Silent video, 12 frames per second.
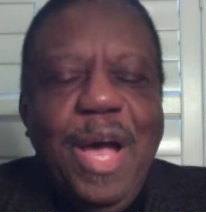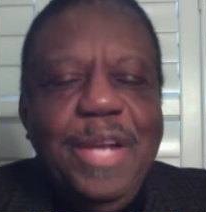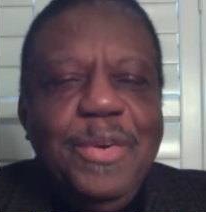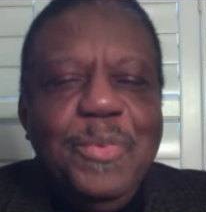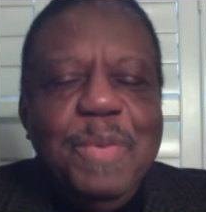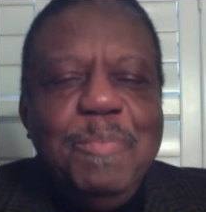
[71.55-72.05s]
I
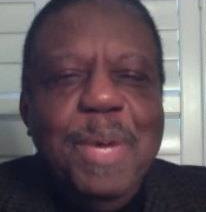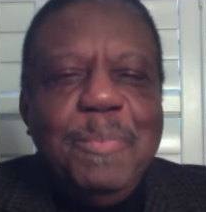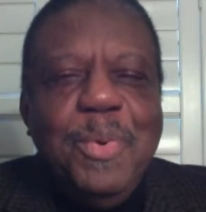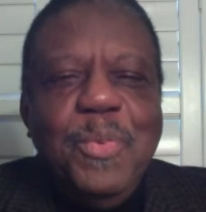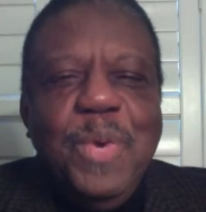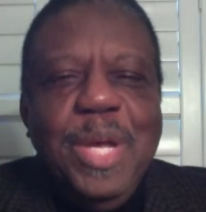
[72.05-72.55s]
don't
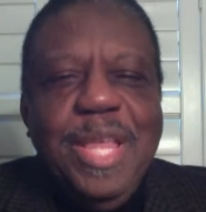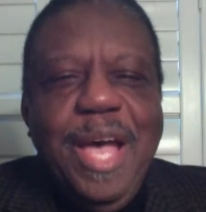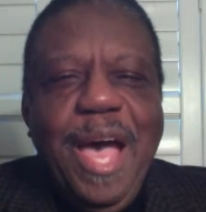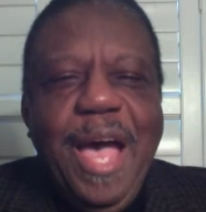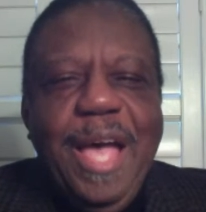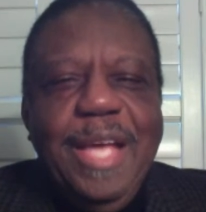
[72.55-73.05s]
remember whether
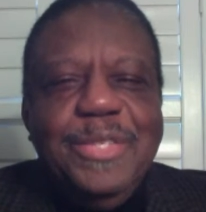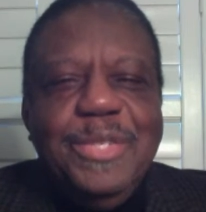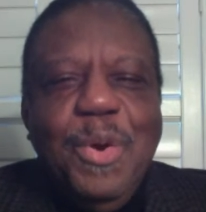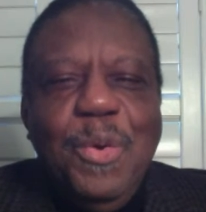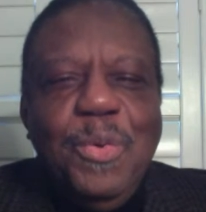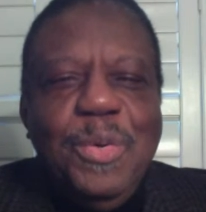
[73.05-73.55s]
I
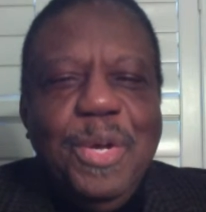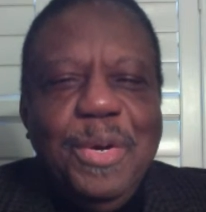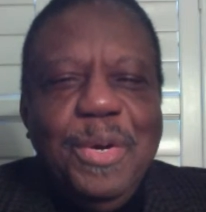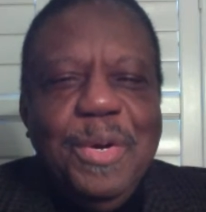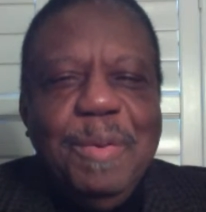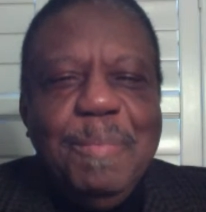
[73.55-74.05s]
told
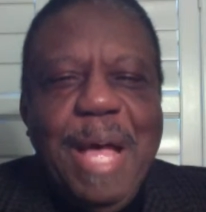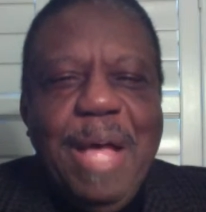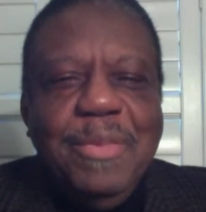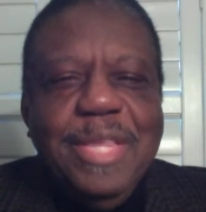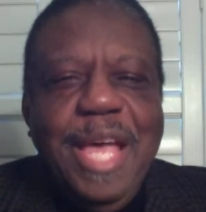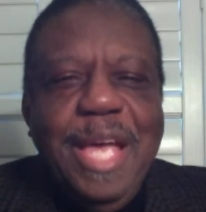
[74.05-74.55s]
her
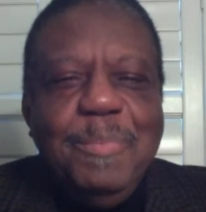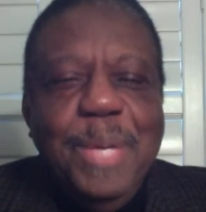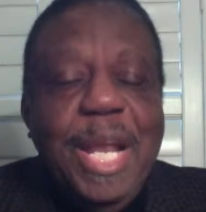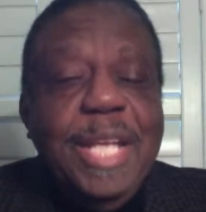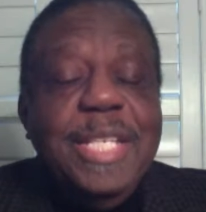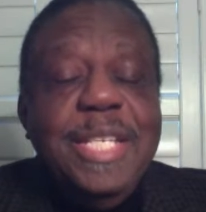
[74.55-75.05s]
about that,
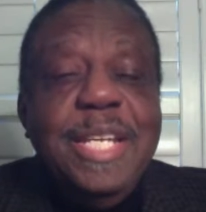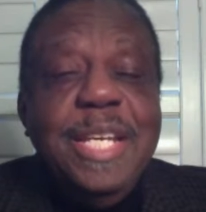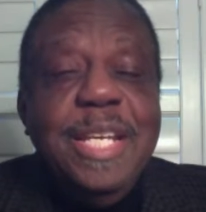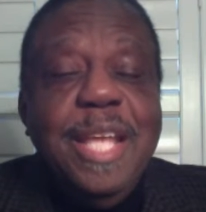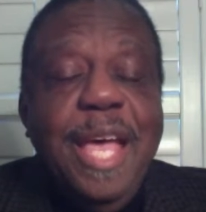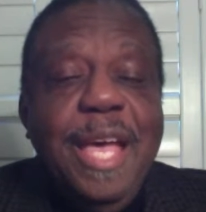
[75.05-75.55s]
but I
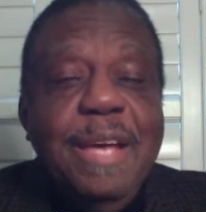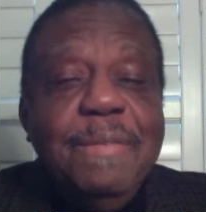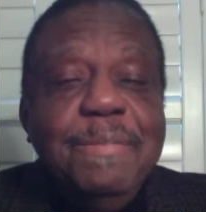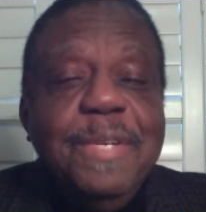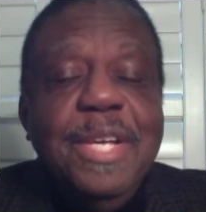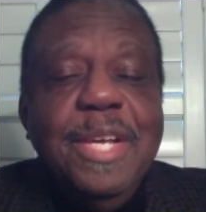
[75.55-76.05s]
did
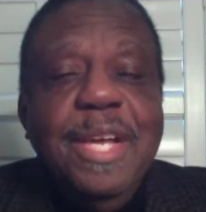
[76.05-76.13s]
have